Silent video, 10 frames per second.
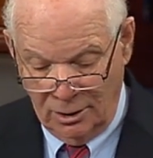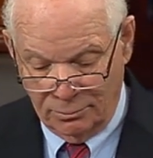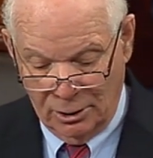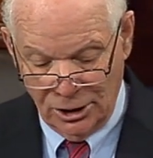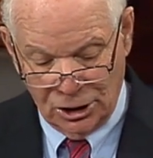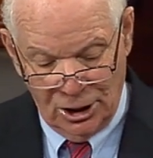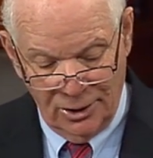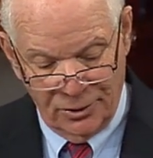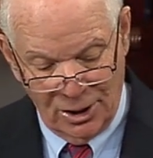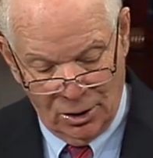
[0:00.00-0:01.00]

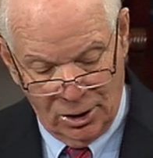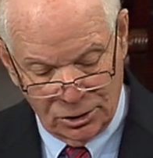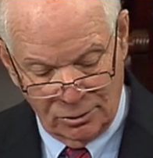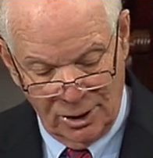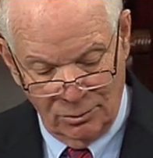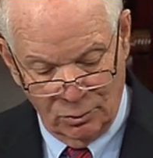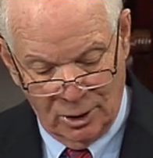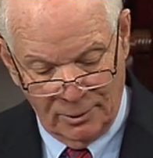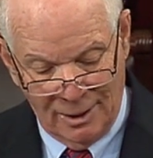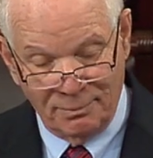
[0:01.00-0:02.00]
Prussia, the Austrian
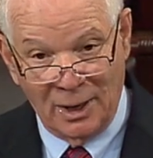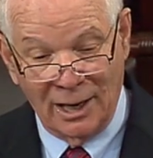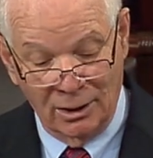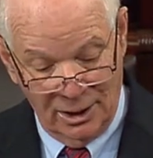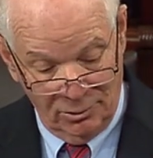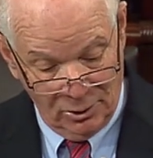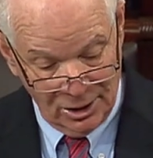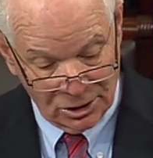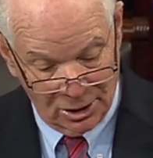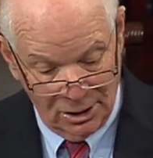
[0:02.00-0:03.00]
Empire, and
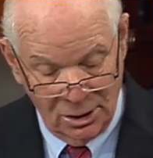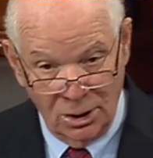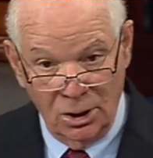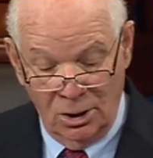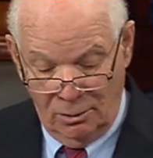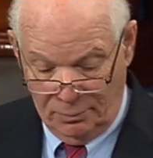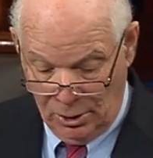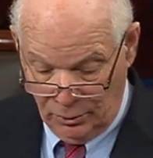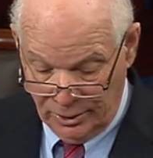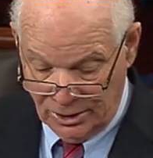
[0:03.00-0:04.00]
Russia.
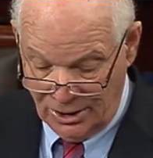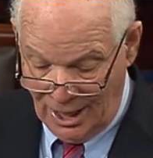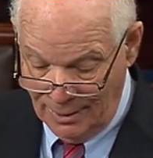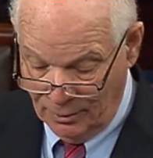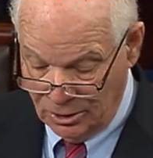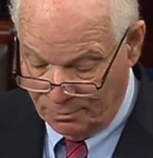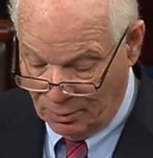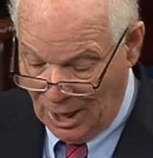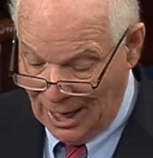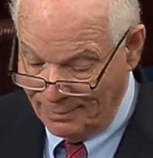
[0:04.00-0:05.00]
Poland's neighbors
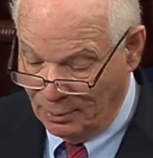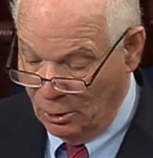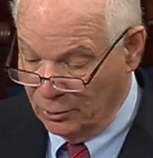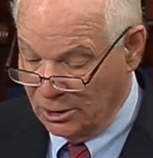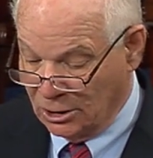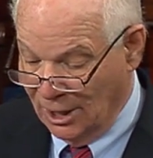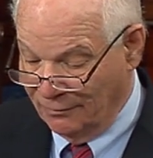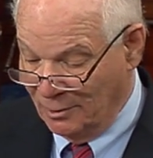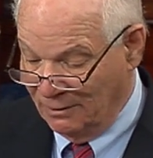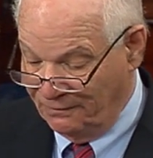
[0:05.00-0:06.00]
bribed Polish
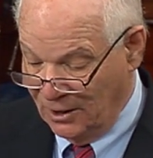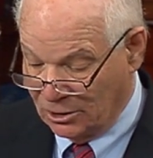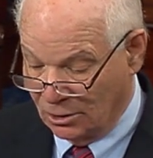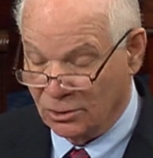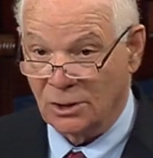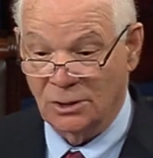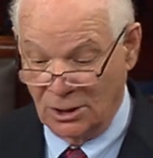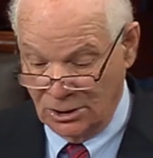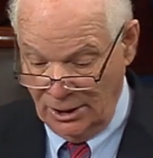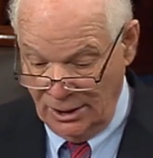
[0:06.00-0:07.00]
government officials and
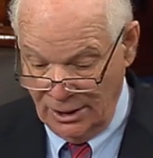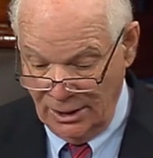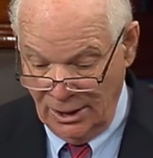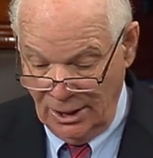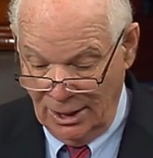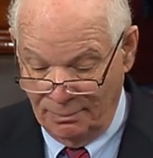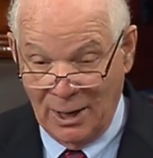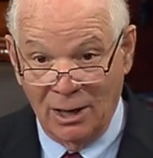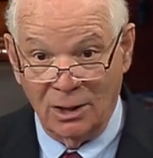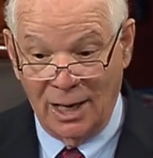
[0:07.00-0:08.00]
succeeded in
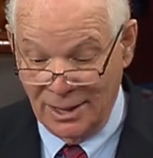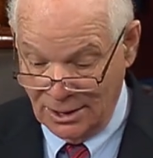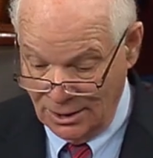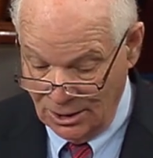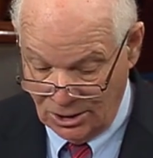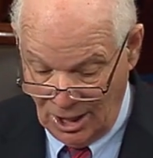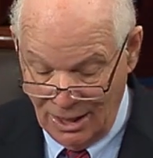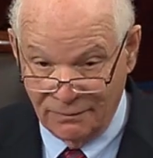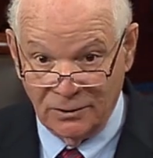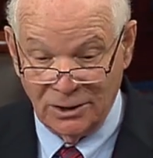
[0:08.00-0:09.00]
paralyzing the
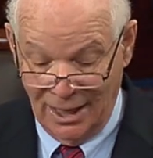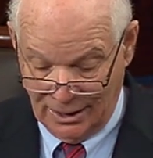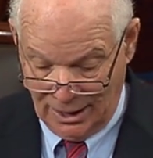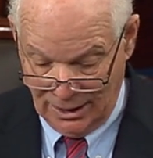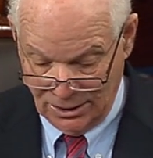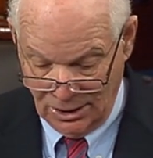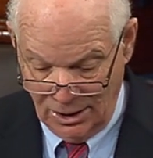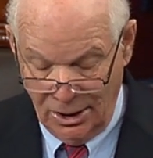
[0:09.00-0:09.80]
state for decades.